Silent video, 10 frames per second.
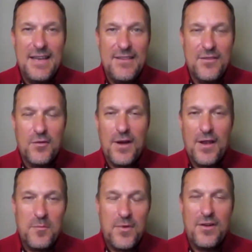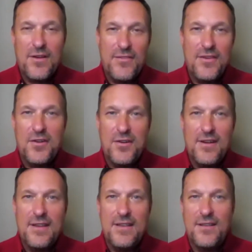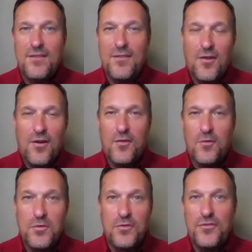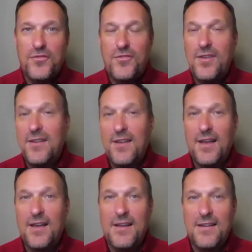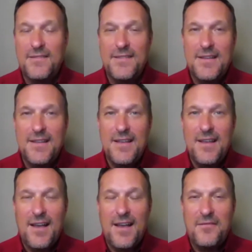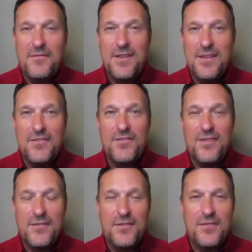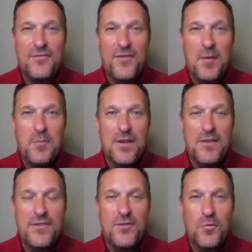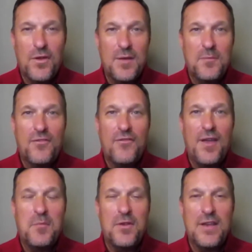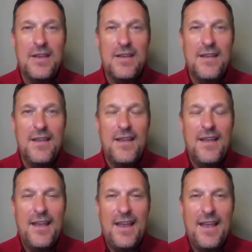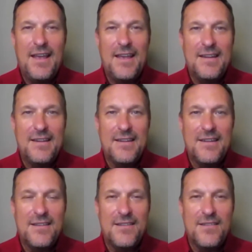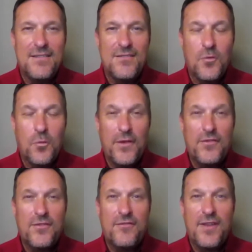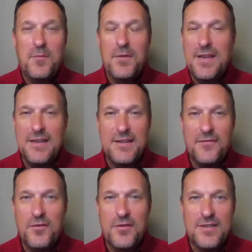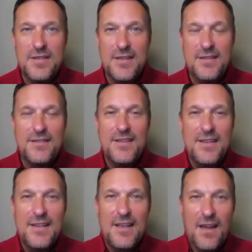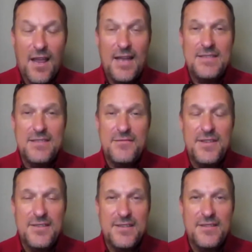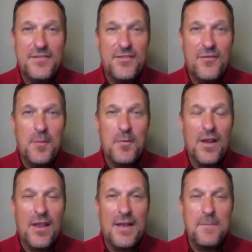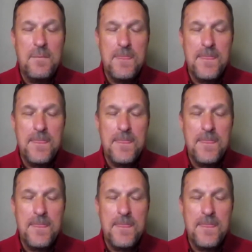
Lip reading: in the ground buried there are the roots of his family, of his Williams family, and the West family, and different lines of his family line.